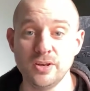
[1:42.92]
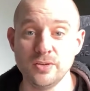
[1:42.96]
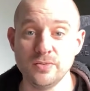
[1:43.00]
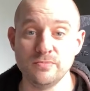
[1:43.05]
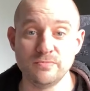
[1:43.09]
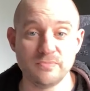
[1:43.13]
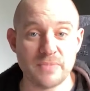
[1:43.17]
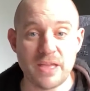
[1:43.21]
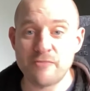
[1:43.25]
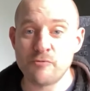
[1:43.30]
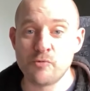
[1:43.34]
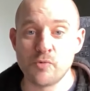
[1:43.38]

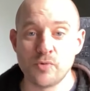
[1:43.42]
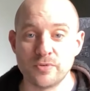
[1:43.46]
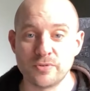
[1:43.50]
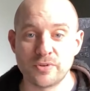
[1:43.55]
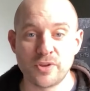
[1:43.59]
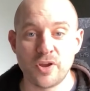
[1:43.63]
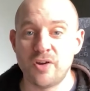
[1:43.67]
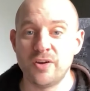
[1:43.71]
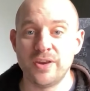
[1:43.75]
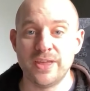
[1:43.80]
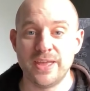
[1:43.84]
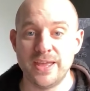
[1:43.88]
everyone
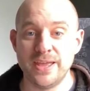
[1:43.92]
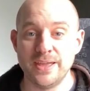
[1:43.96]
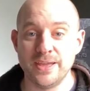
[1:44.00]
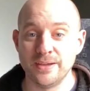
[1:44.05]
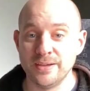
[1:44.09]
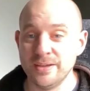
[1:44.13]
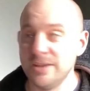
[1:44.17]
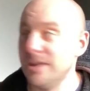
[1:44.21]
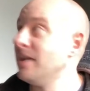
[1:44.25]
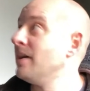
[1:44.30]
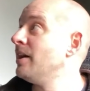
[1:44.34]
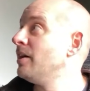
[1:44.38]
can't hear
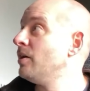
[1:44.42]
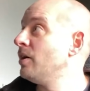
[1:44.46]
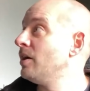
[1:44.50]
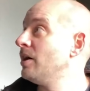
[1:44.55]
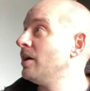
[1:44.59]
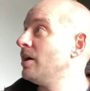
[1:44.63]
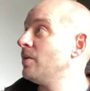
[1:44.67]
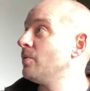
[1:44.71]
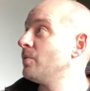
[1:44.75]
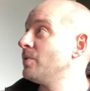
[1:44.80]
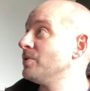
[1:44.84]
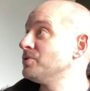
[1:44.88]
you.
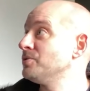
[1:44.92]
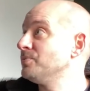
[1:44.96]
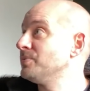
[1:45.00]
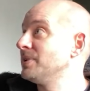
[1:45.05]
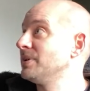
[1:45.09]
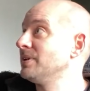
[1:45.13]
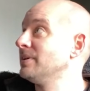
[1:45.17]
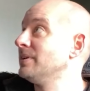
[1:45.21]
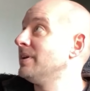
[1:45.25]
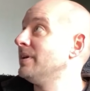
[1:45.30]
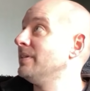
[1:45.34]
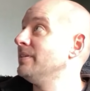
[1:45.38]
Where something
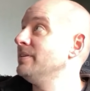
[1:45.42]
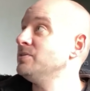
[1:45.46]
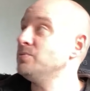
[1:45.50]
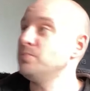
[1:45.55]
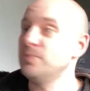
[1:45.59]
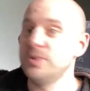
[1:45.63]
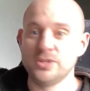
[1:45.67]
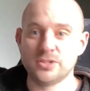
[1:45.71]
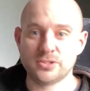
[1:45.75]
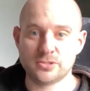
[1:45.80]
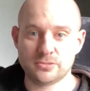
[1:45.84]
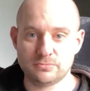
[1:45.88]
like this,
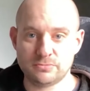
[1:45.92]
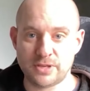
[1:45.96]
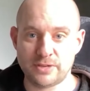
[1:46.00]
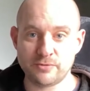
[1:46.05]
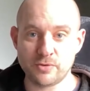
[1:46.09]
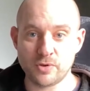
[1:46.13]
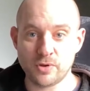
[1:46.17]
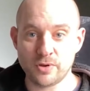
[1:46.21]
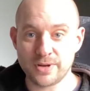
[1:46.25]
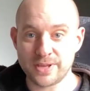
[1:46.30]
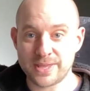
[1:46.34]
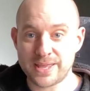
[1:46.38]
which I've got
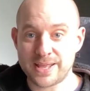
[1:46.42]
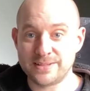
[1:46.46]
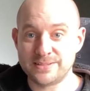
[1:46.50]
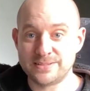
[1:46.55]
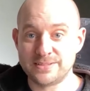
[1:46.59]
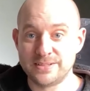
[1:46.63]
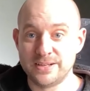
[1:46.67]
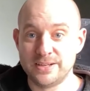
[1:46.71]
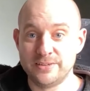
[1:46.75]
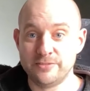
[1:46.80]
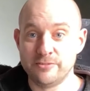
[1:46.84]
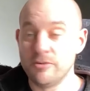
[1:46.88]
on a
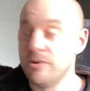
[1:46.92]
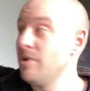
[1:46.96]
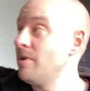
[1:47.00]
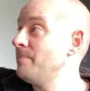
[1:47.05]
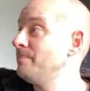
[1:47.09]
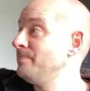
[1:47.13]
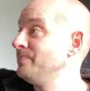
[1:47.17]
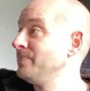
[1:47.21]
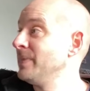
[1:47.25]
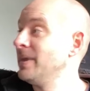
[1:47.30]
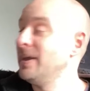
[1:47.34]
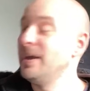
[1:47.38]
cantilever arm,
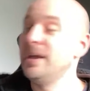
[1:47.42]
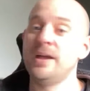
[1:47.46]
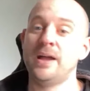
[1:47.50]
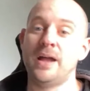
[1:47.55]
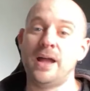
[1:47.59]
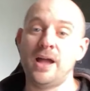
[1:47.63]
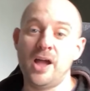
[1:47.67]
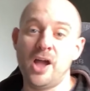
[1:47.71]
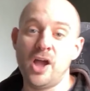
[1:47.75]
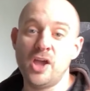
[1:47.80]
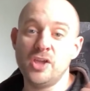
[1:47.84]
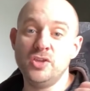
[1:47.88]

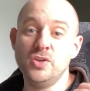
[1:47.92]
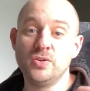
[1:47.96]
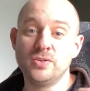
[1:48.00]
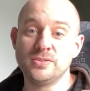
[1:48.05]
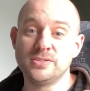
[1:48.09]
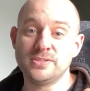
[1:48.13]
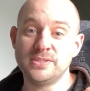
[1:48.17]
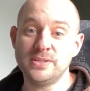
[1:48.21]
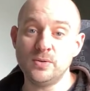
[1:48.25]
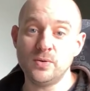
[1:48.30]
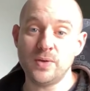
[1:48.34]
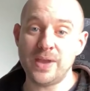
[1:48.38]
you can
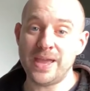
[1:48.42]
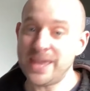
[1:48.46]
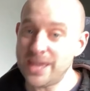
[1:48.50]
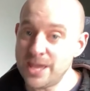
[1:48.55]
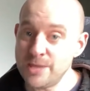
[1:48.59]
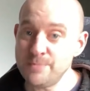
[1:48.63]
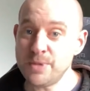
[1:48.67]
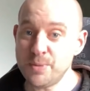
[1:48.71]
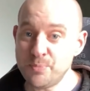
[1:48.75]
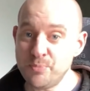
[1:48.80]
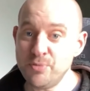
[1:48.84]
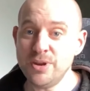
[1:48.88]
still hear
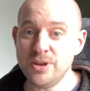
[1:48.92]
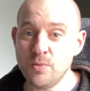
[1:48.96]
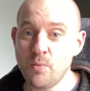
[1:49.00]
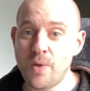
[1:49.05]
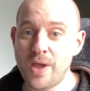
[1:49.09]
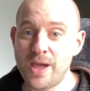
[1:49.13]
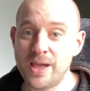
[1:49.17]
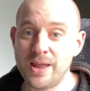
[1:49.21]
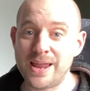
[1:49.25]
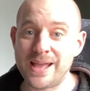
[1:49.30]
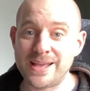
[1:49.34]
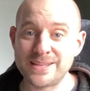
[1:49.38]
me pretty
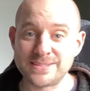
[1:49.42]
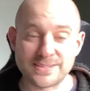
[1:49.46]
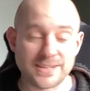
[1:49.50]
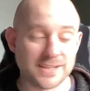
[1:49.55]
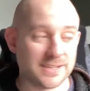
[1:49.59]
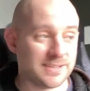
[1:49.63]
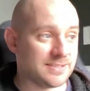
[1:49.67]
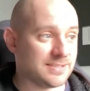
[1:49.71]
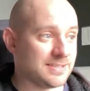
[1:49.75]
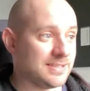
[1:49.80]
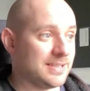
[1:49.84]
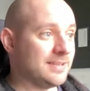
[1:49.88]
well as I
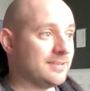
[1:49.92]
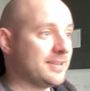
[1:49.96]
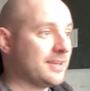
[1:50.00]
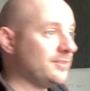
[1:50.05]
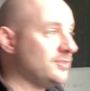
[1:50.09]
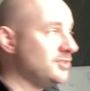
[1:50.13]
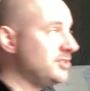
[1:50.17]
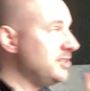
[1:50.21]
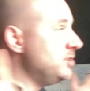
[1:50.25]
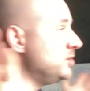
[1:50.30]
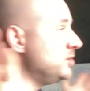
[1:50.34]
continue